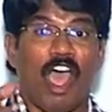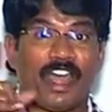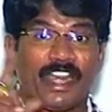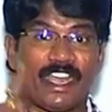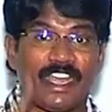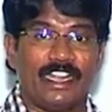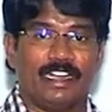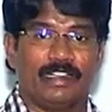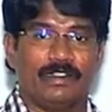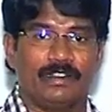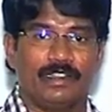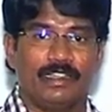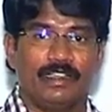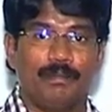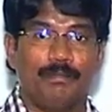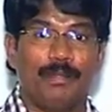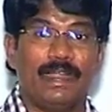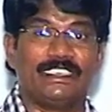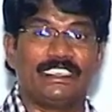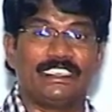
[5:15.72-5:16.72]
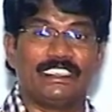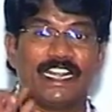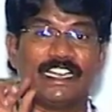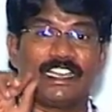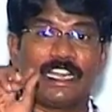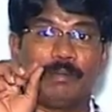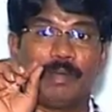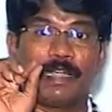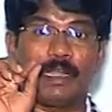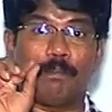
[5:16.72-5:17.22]
Charring
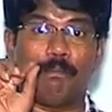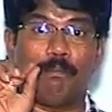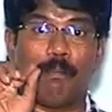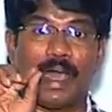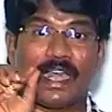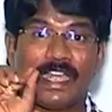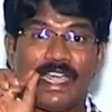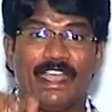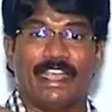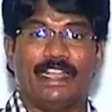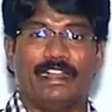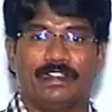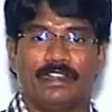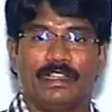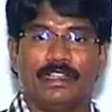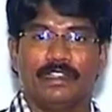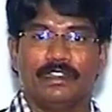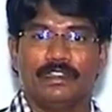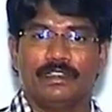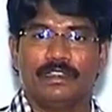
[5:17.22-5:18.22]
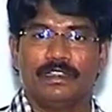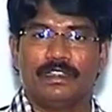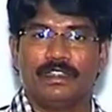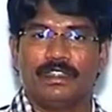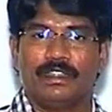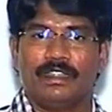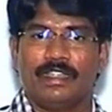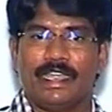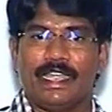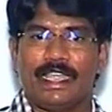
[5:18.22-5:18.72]
means nothing but a burning
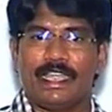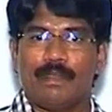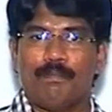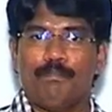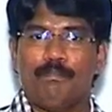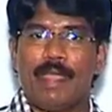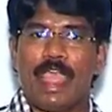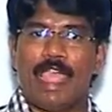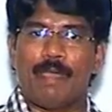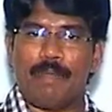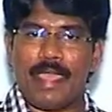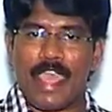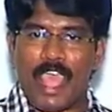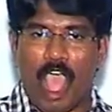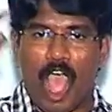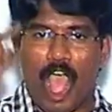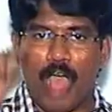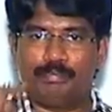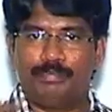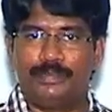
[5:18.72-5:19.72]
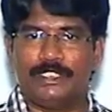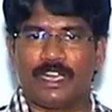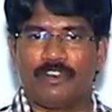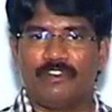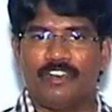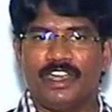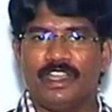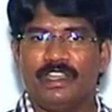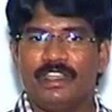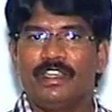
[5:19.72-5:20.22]
may be
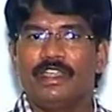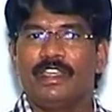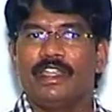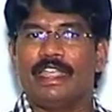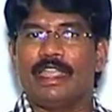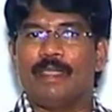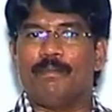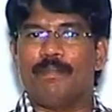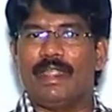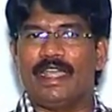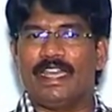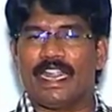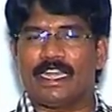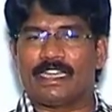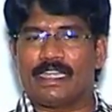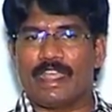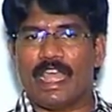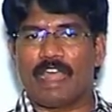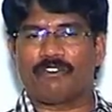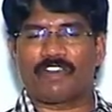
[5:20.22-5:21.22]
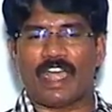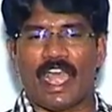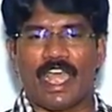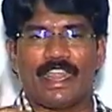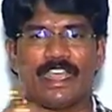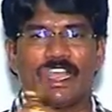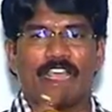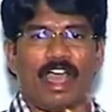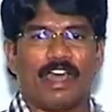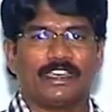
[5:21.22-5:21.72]
observed immediately
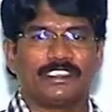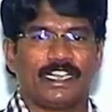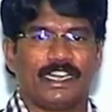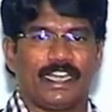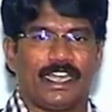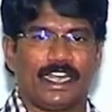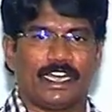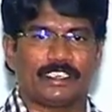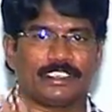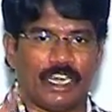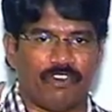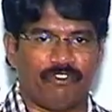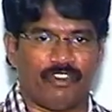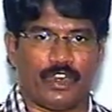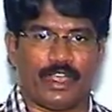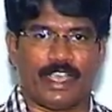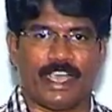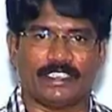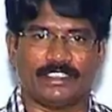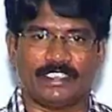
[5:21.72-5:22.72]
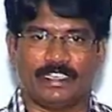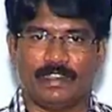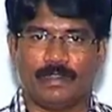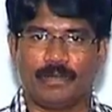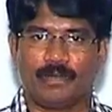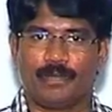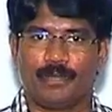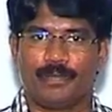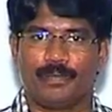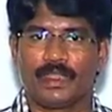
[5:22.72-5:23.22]
after adding concentrated sulfuric
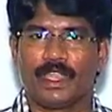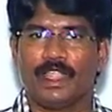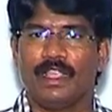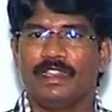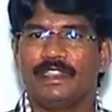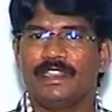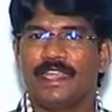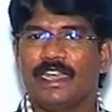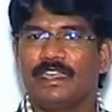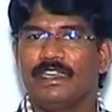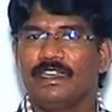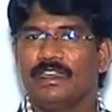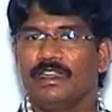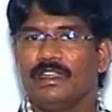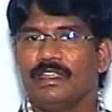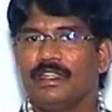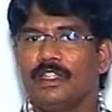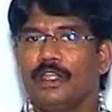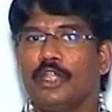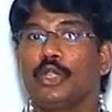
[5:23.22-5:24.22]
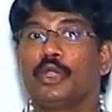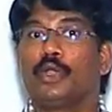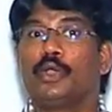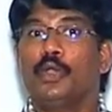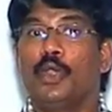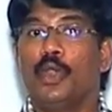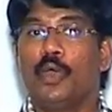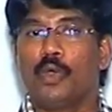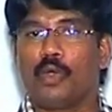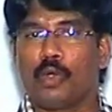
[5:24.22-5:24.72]
acid. Then
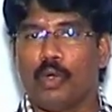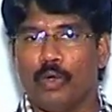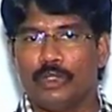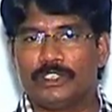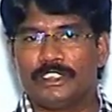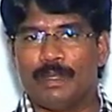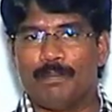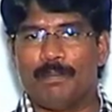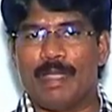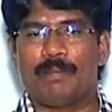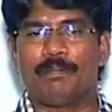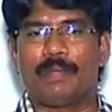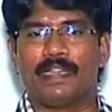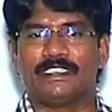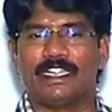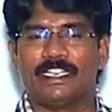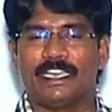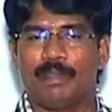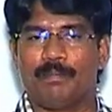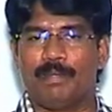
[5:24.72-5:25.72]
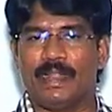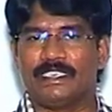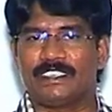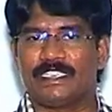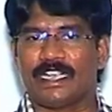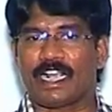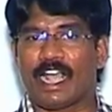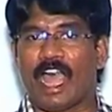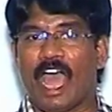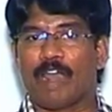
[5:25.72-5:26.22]
glucose may present.
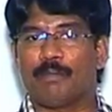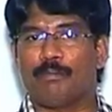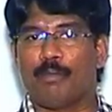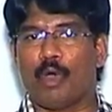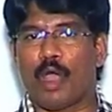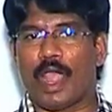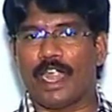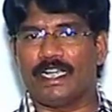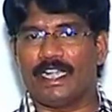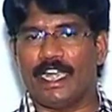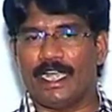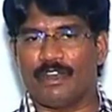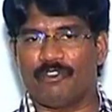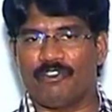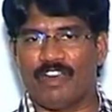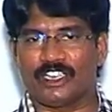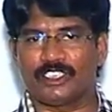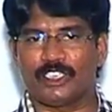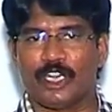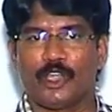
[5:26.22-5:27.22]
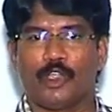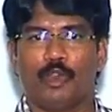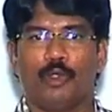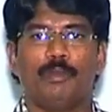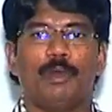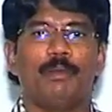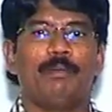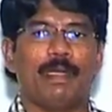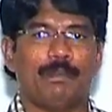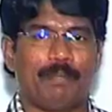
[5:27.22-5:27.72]
That means a carbohydrate
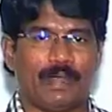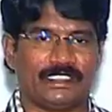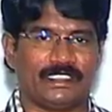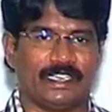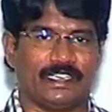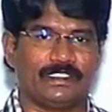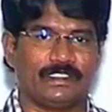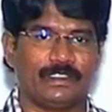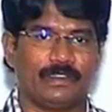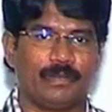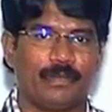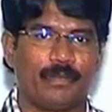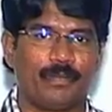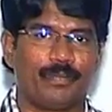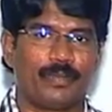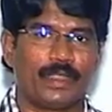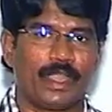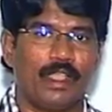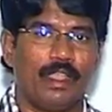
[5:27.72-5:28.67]
functional group may present.